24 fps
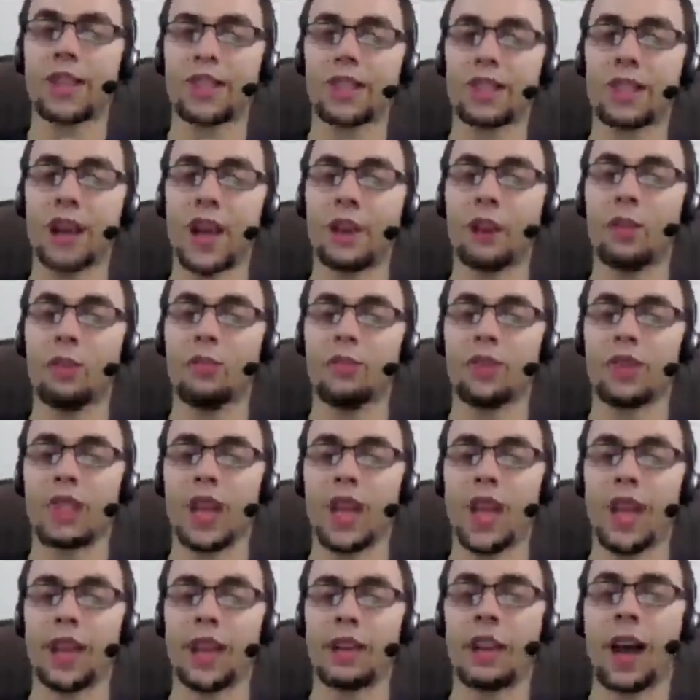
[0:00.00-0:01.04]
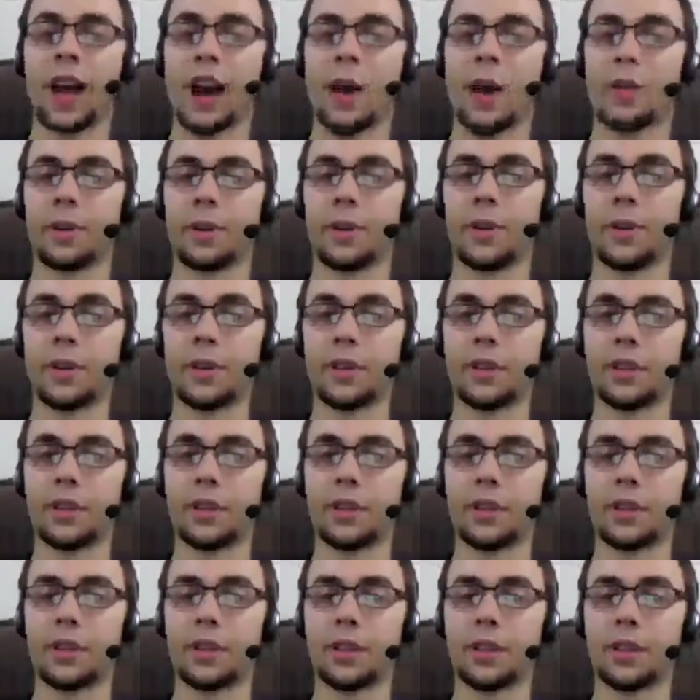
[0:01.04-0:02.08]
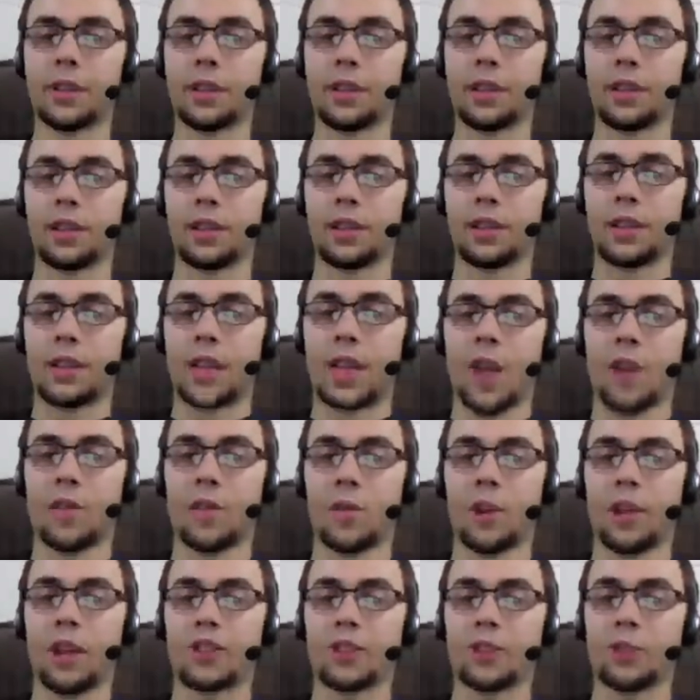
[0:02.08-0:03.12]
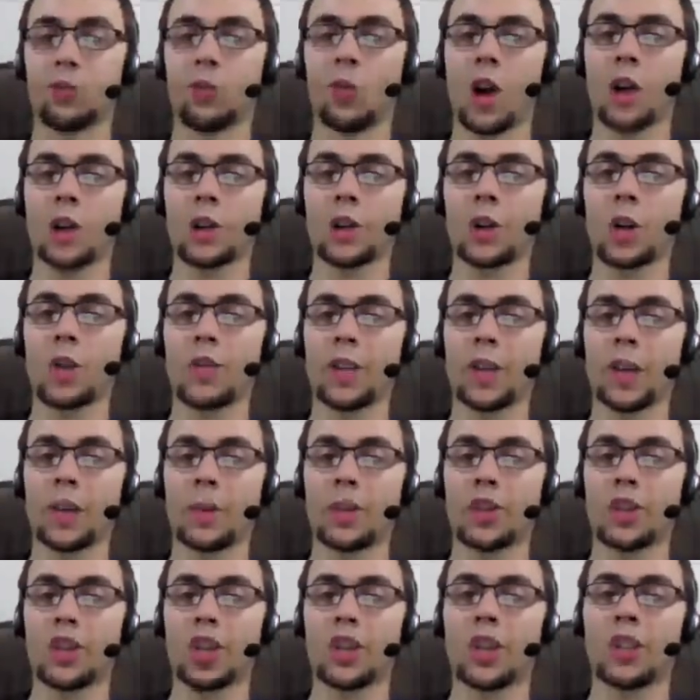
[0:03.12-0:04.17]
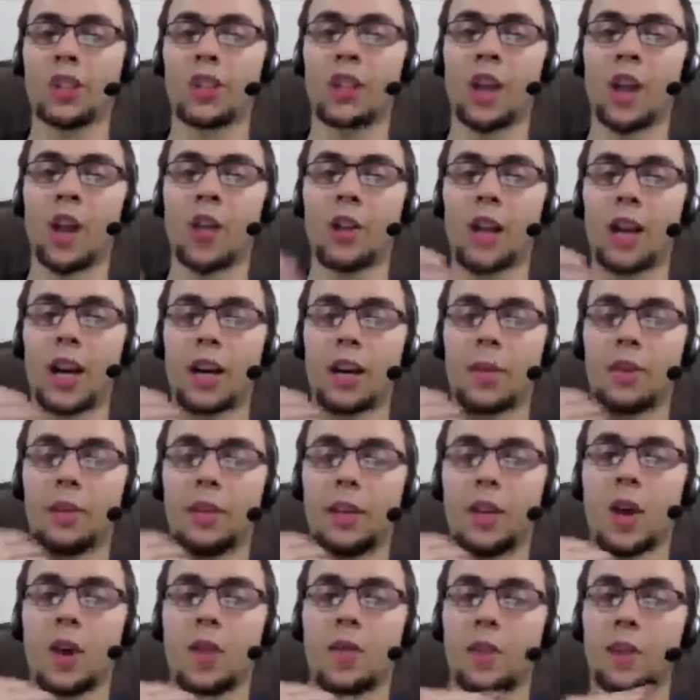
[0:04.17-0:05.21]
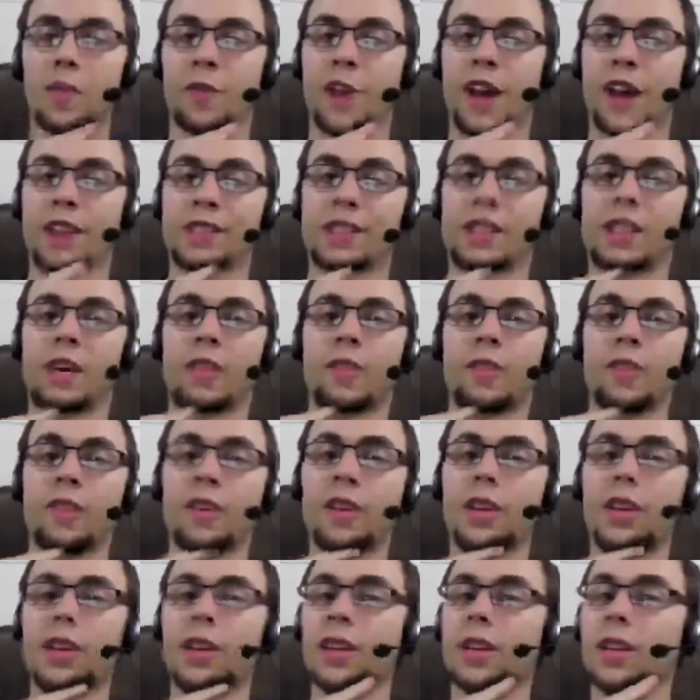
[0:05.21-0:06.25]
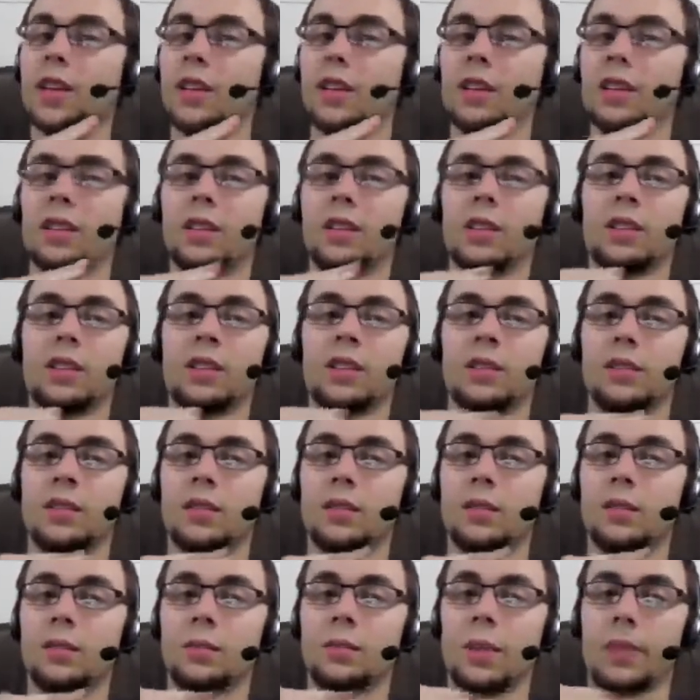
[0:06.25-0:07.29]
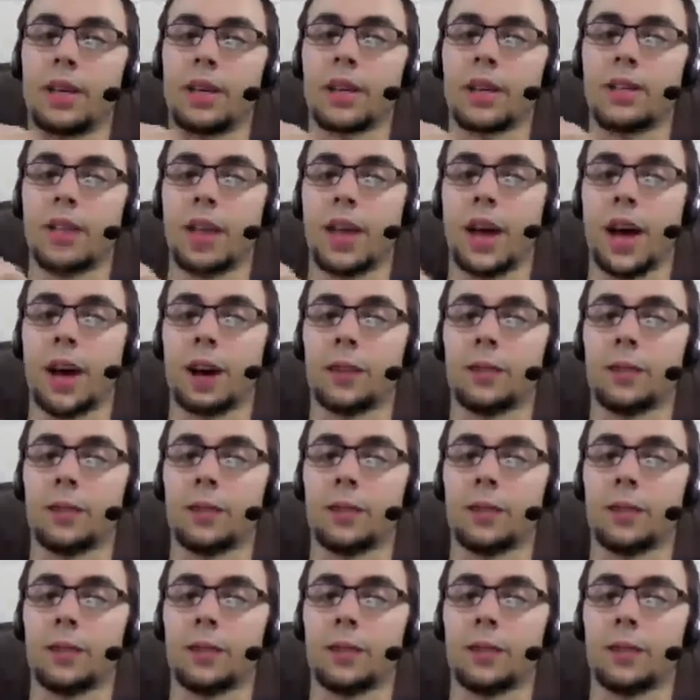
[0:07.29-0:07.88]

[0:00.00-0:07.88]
Knight, who's just hanging out. Now, everyone has to rush over there, but chances are they're not going to be able to get over there fast enough. Because, yeah.